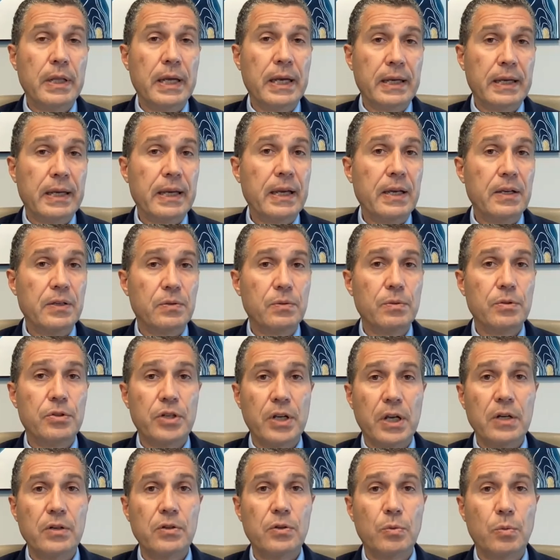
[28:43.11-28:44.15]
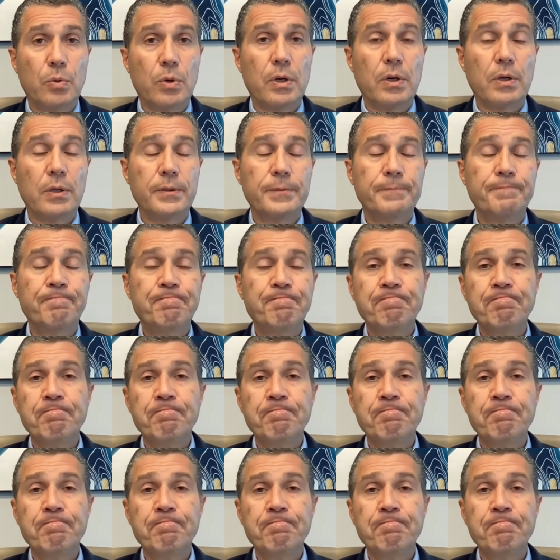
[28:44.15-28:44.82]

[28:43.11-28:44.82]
that case would change the world.